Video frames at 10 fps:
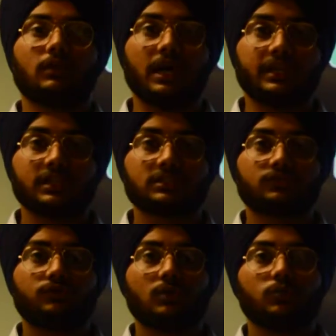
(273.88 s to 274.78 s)
Ideas
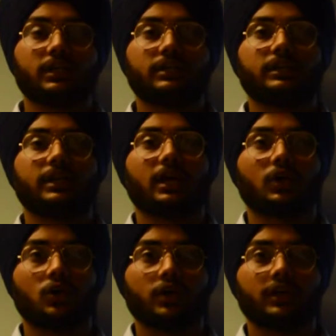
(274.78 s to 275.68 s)
are formulated
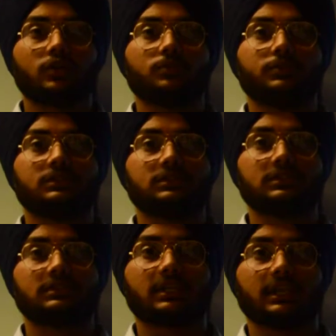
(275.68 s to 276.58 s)
according to
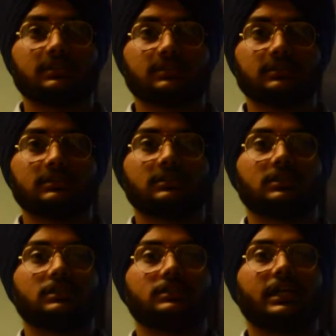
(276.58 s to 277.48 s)
business cases
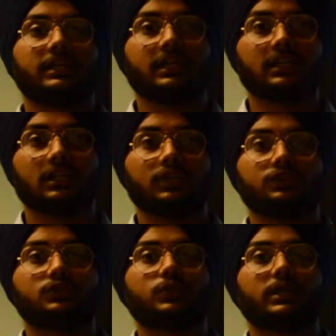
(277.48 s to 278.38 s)
that
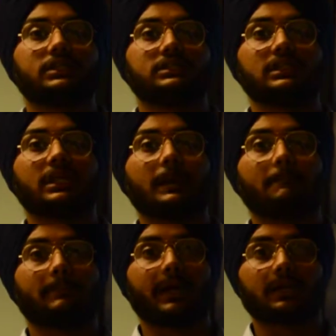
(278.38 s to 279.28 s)
include strategic
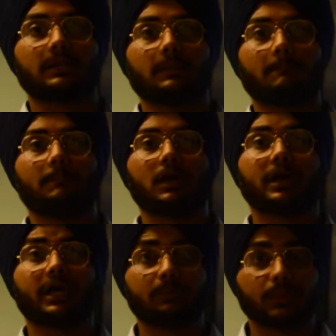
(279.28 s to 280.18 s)
impact,
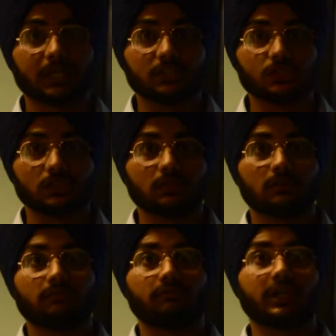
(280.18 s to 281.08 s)
market potential,
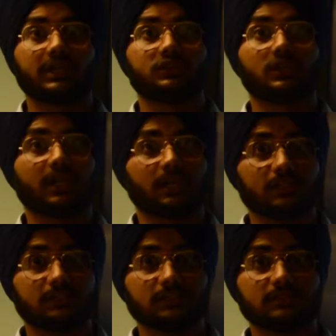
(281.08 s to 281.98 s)
financial
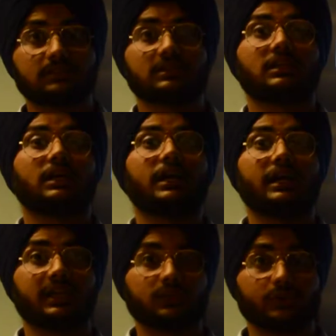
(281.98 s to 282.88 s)
analysis,
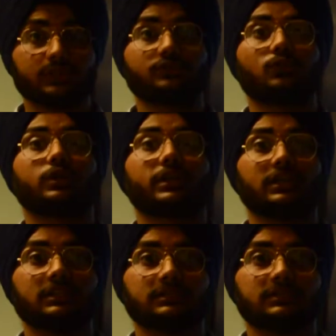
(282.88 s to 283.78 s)
and as well as SWOT
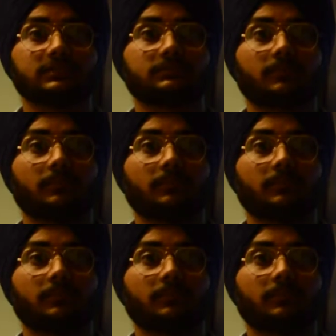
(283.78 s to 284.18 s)
analysis.